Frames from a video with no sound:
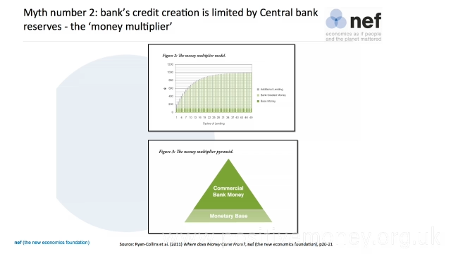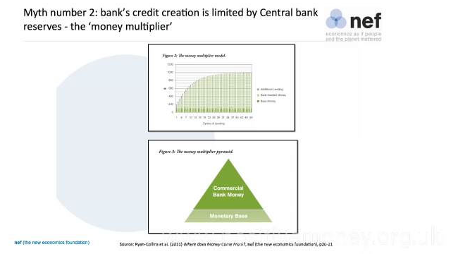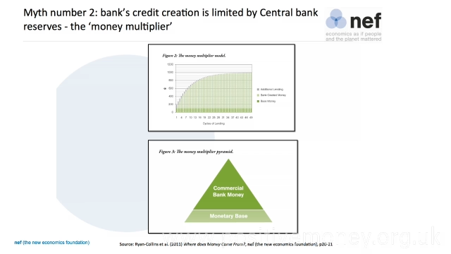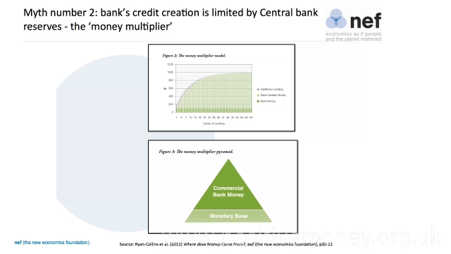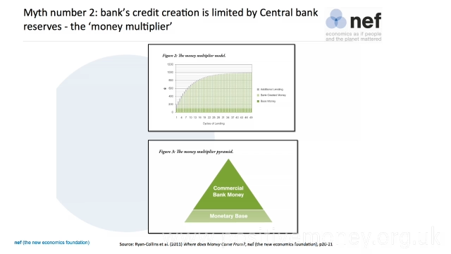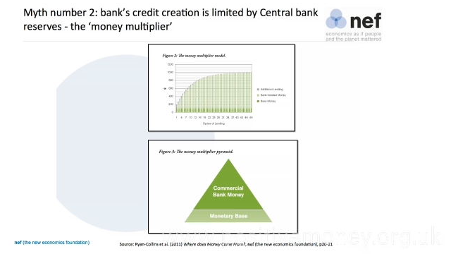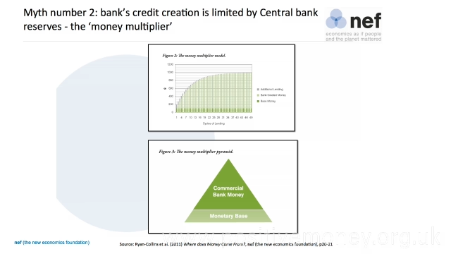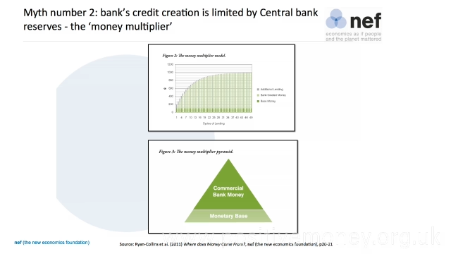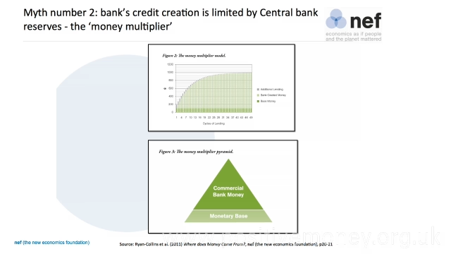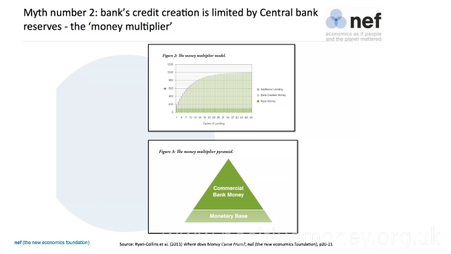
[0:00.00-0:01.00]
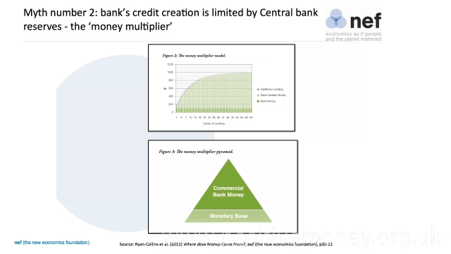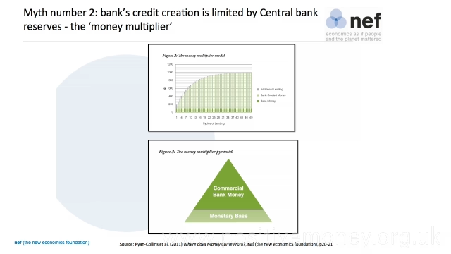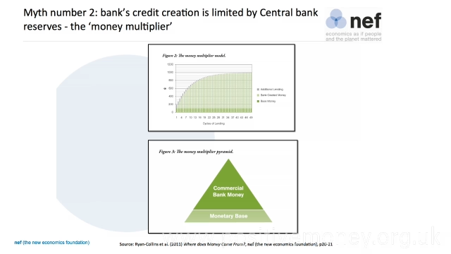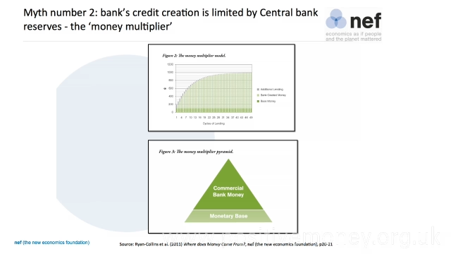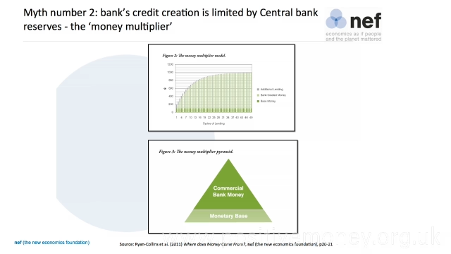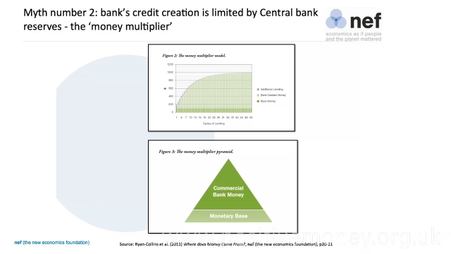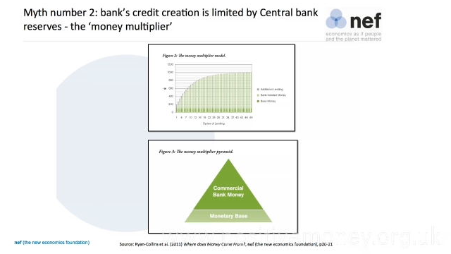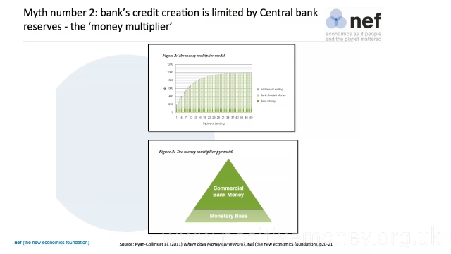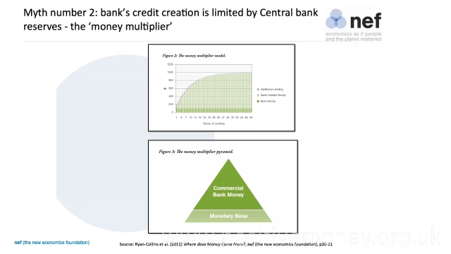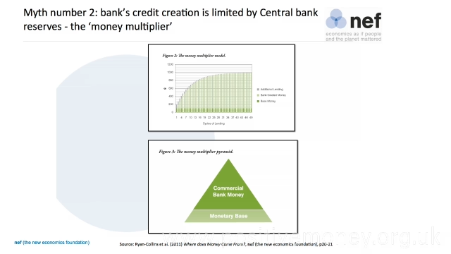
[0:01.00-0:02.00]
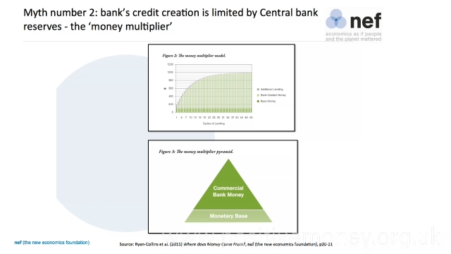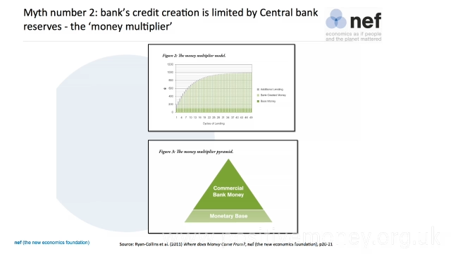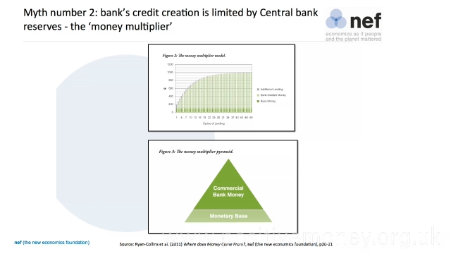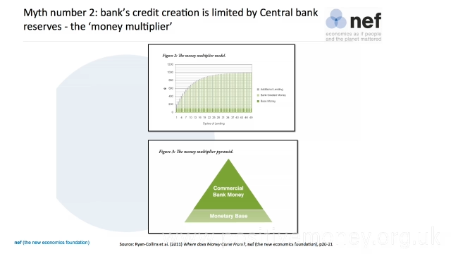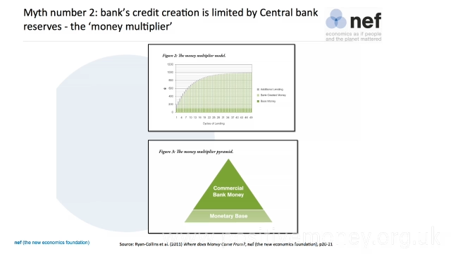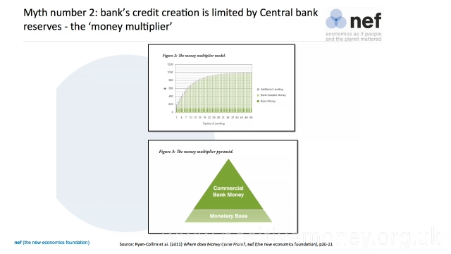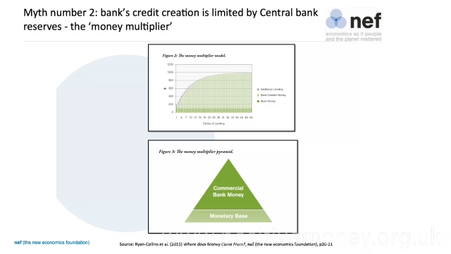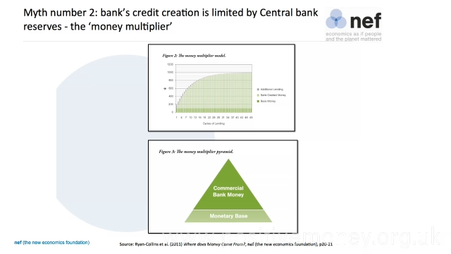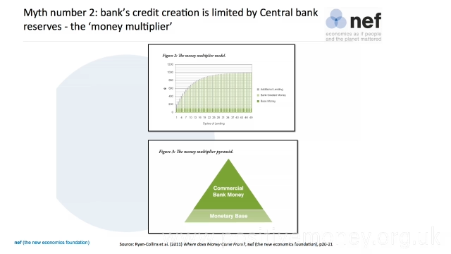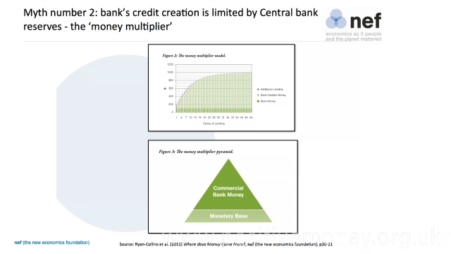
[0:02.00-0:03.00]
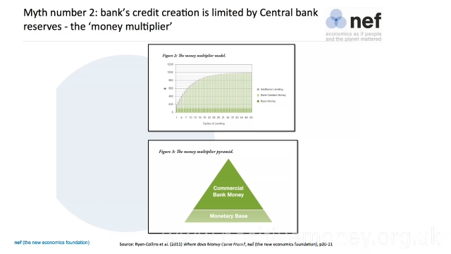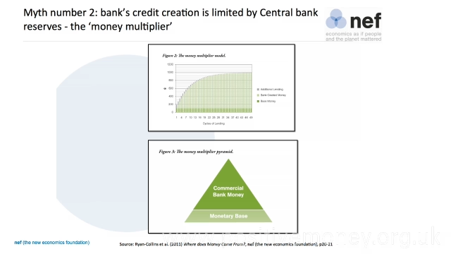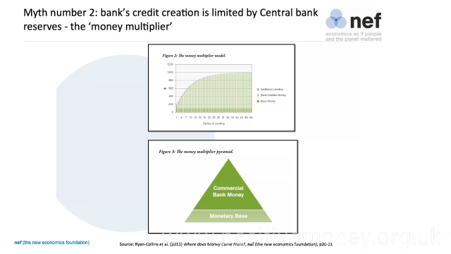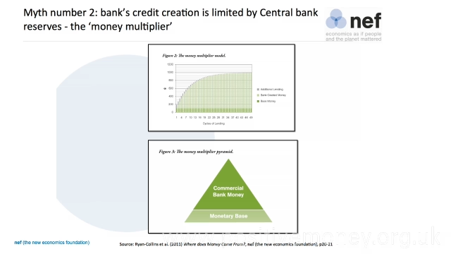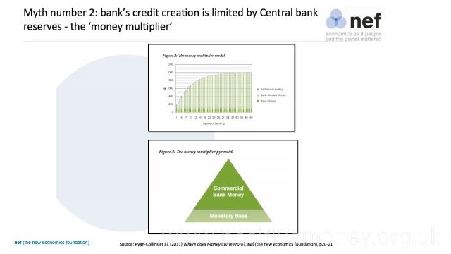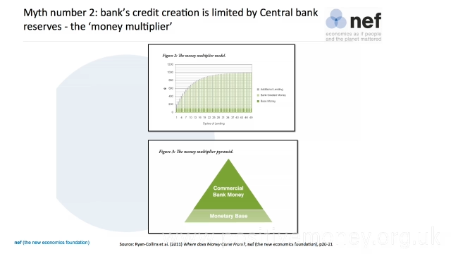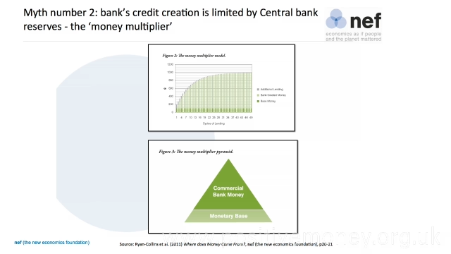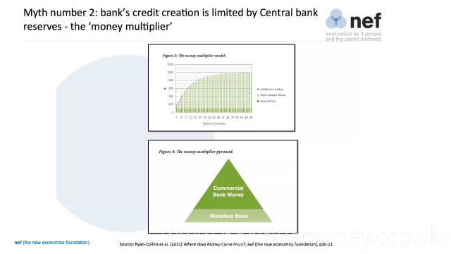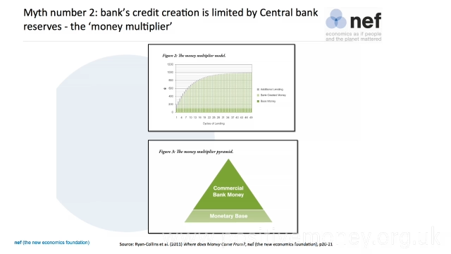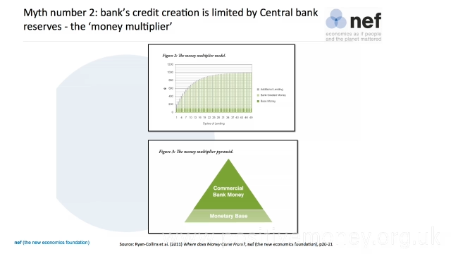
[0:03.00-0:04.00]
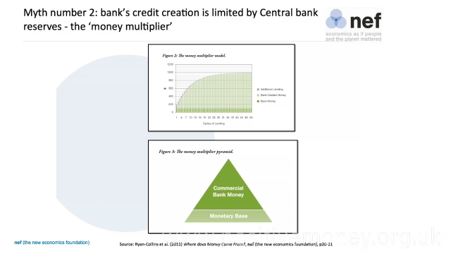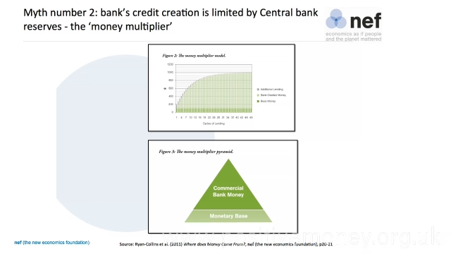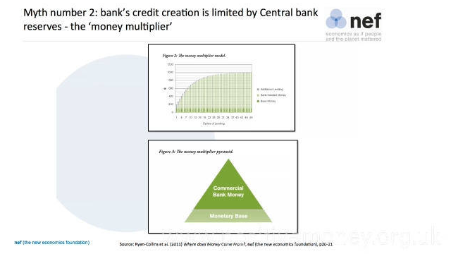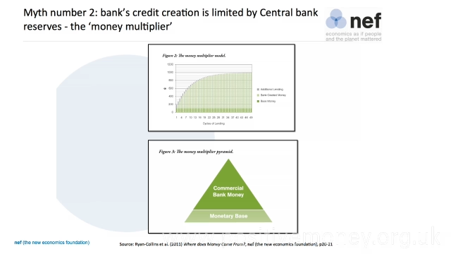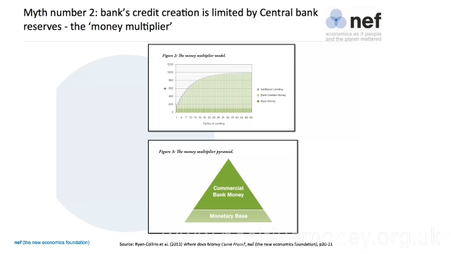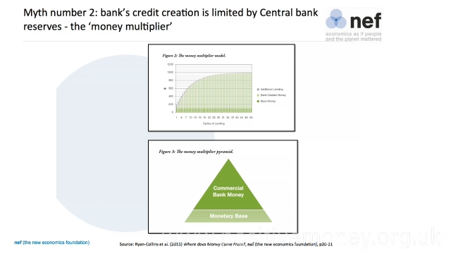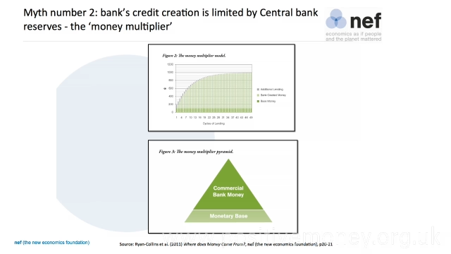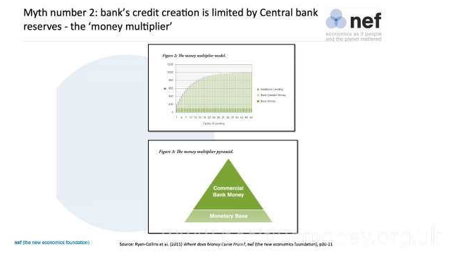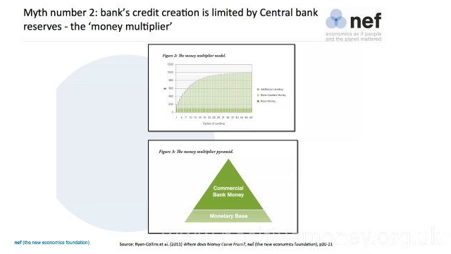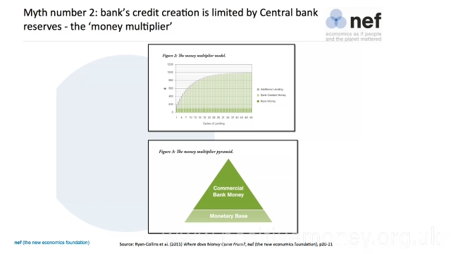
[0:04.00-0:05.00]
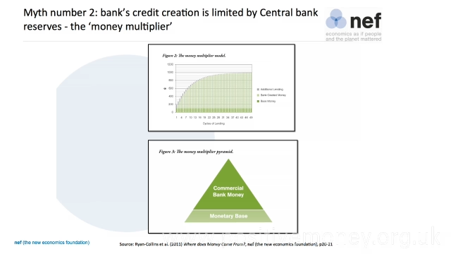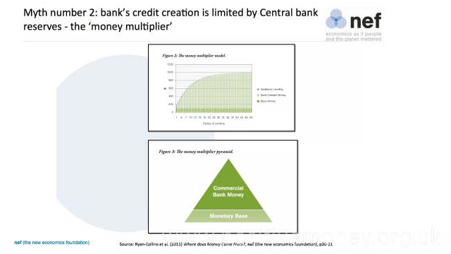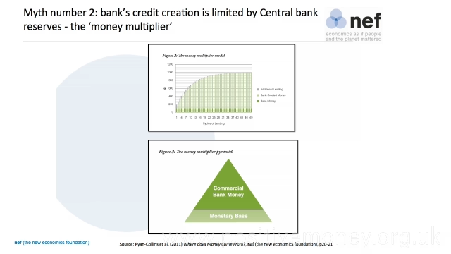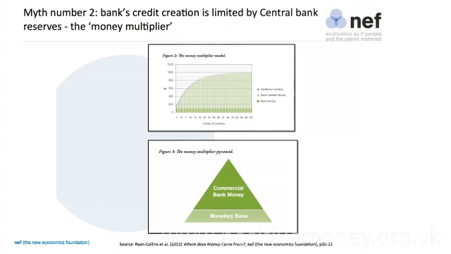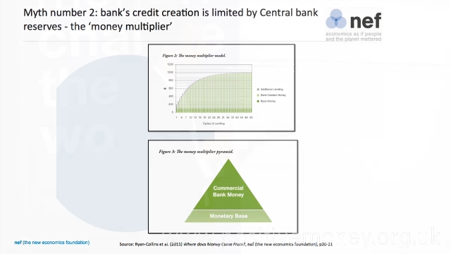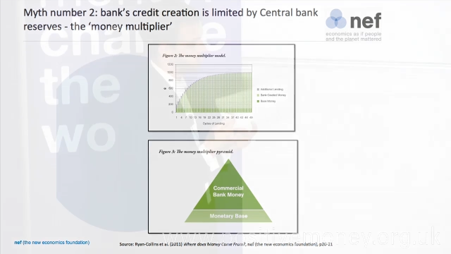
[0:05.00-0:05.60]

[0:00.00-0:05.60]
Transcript: No face is visible, so there are no lips to read.